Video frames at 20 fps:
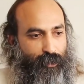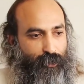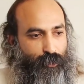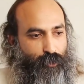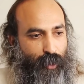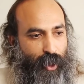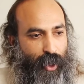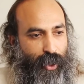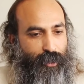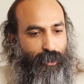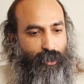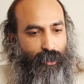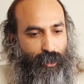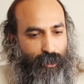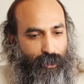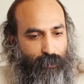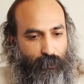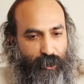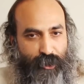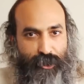To handle
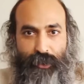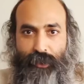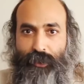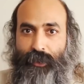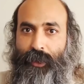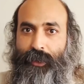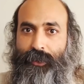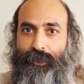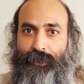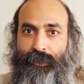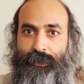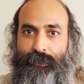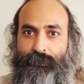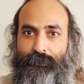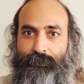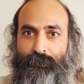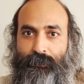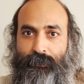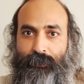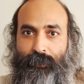an immediate crisis,
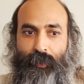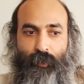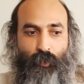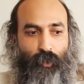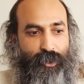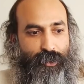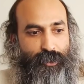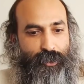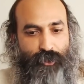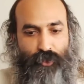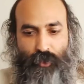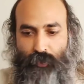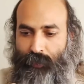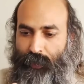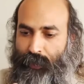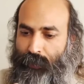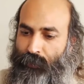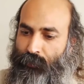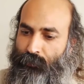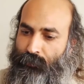once it's
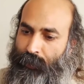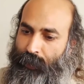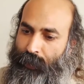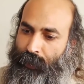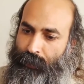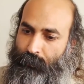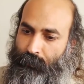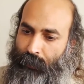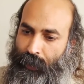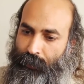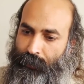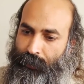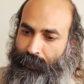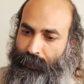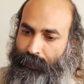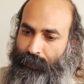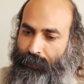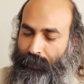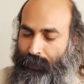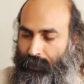over, you forget about
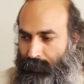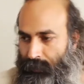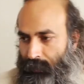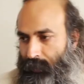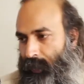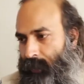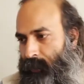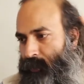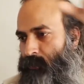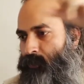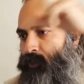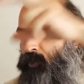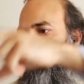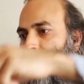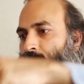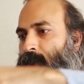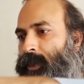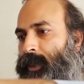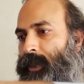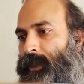it, then you move
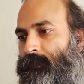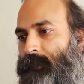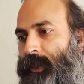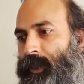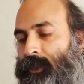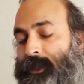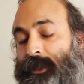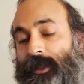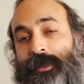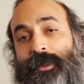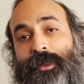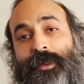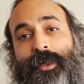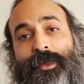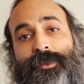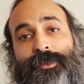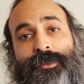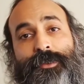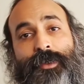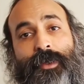on because another
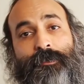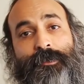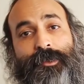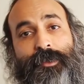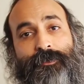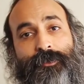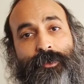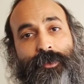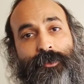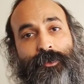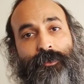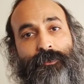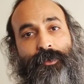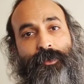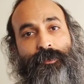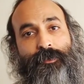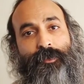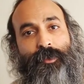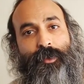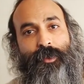crisis comes in front of
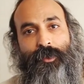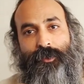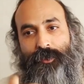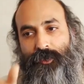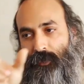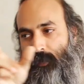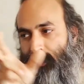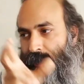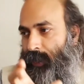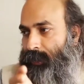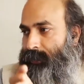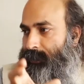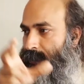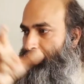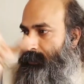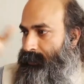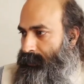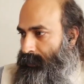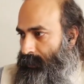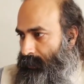you. So
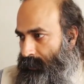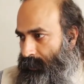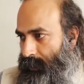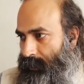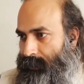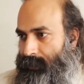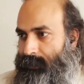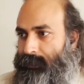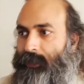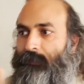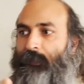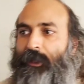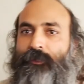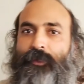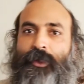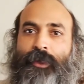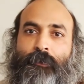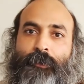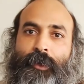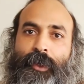crisis in
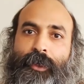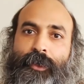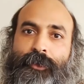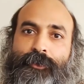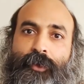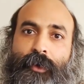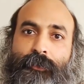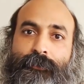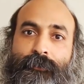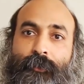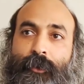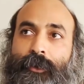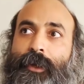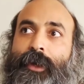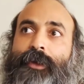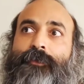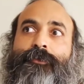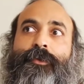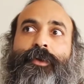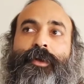between, periods of
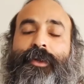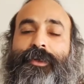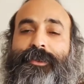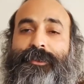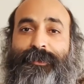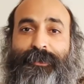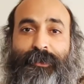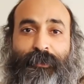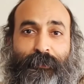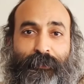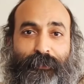forgetfulness.